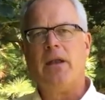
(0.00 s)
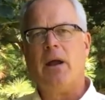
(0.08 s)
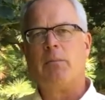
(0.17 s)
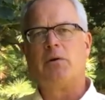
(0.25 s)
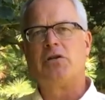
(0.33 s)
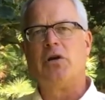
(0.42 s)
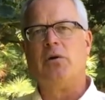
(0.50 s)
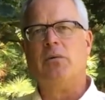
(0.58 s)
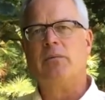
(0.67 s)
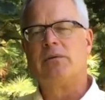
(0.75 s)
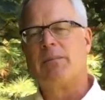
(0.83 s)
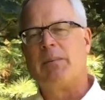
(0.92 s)
Number two,
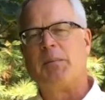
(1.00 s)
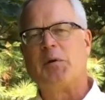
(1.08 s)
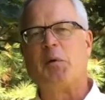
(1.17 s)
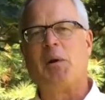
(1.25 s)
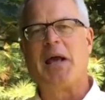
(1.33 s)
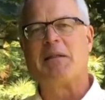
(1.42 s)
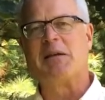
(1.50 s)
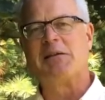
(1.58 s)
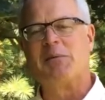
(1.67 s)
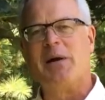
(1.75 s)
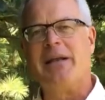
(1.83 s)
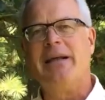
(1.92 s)
some people don't like
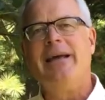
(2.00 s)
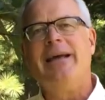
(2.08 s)
this one.